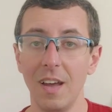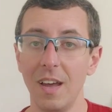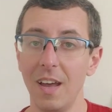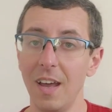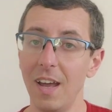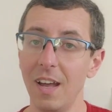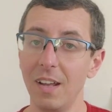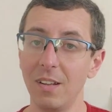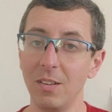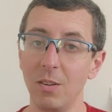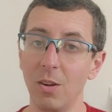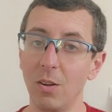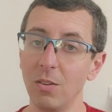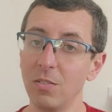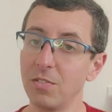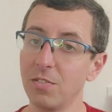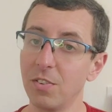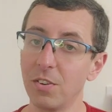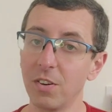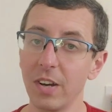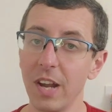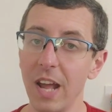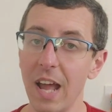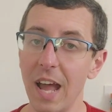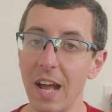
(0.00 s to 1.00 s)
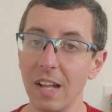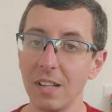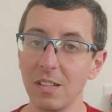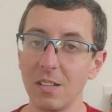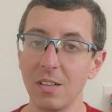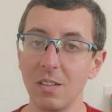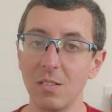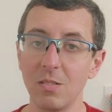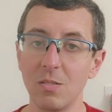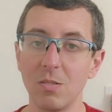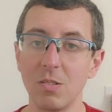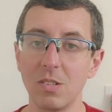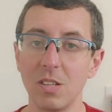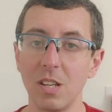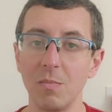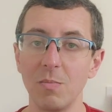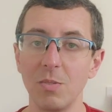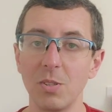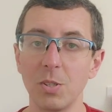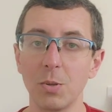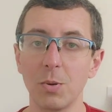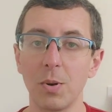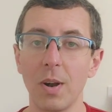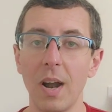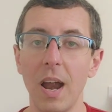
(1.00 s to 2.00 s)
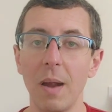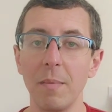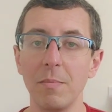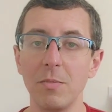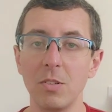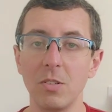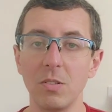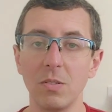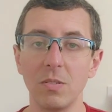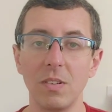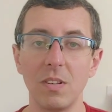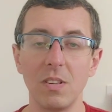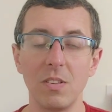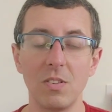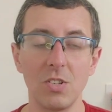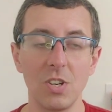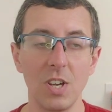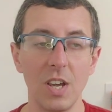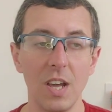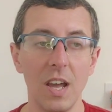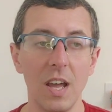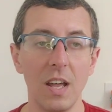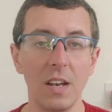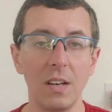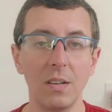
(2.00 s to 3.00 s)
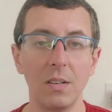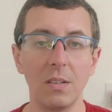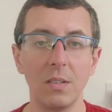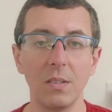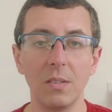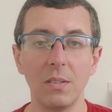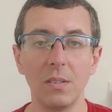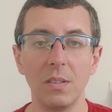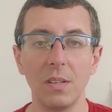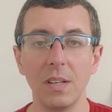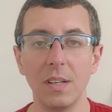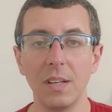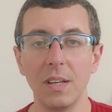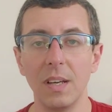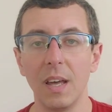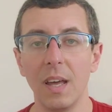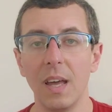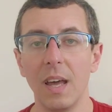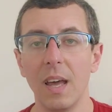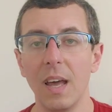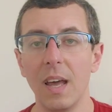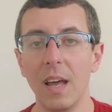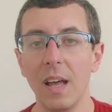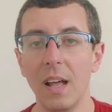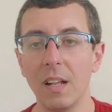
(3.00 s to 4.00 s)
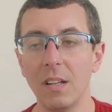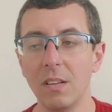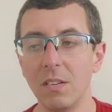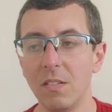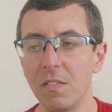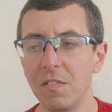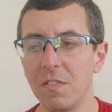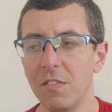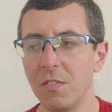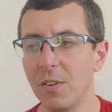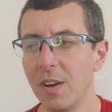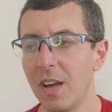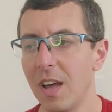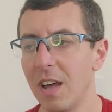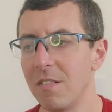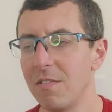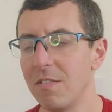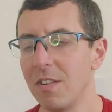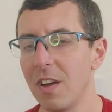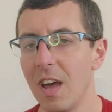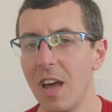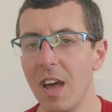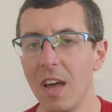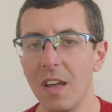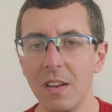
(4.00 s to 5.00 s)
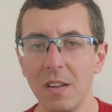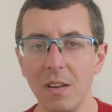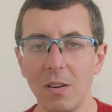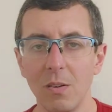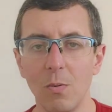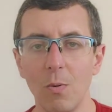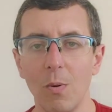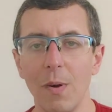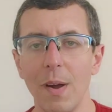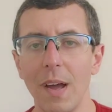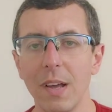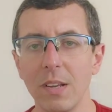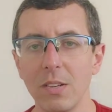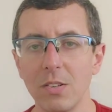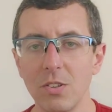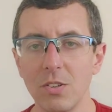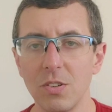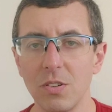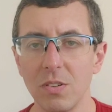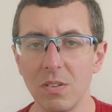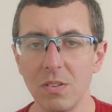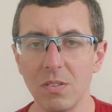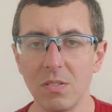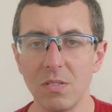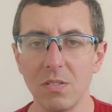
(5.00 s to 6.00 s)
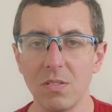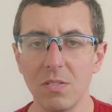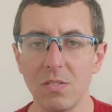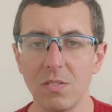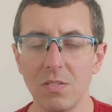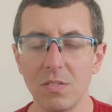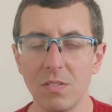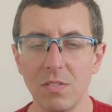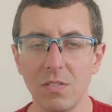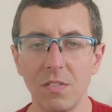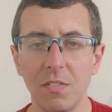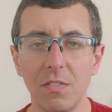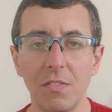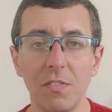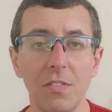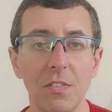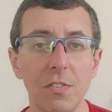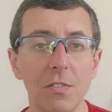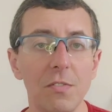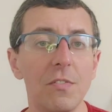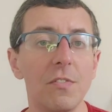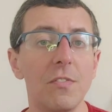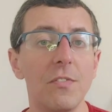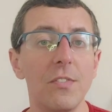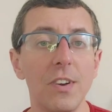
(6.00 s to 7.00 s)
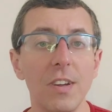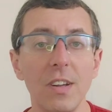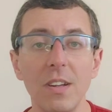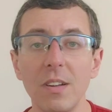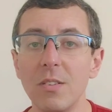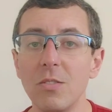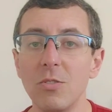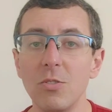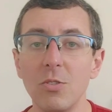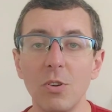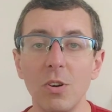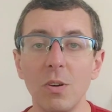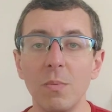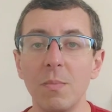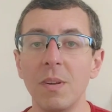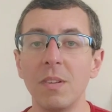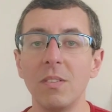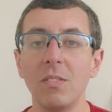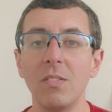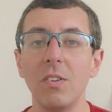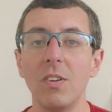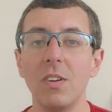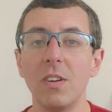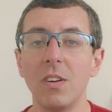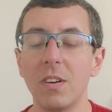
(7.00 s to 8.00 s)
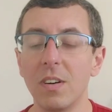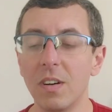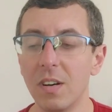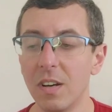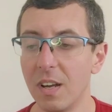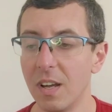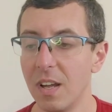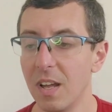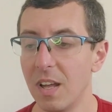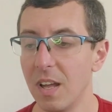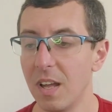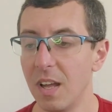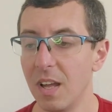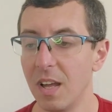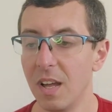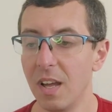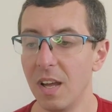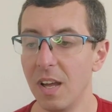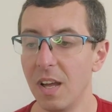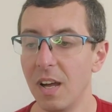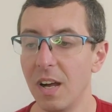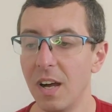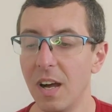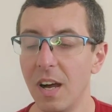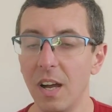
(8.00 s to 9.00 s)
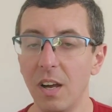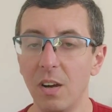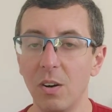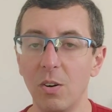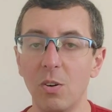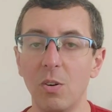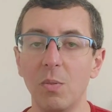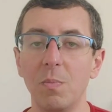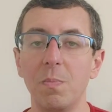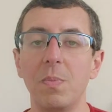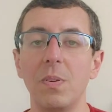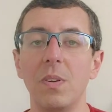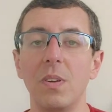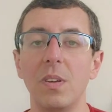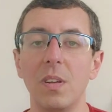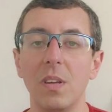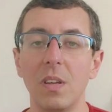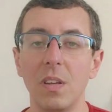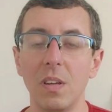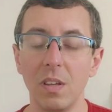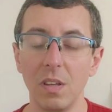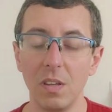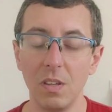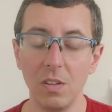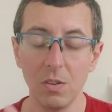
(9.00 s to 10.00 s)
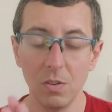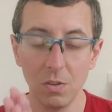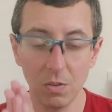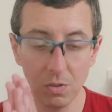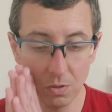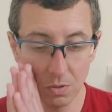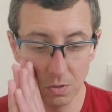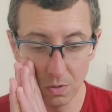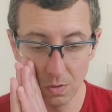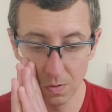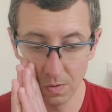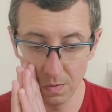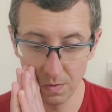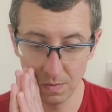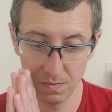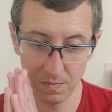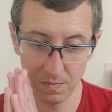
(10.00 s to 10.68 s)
And don't forget to subscribe to the channel. And if you have any questions, feel free to comment here. I hope you